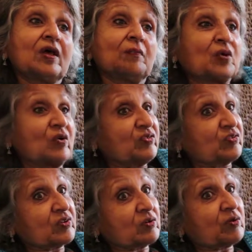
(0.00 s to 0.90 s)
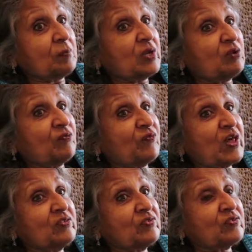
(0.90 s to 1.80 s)
because it's a criminal
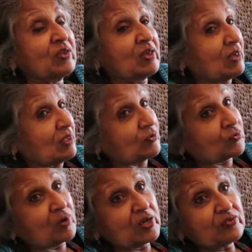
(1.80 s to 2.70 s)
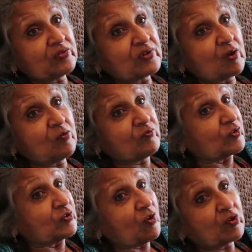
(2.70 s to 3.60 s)
offense through ultrasound
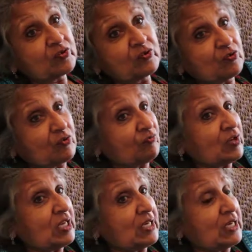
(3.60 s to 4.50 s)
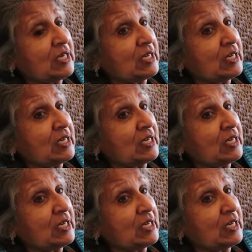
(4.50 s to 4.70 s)
for a doctor to reveal.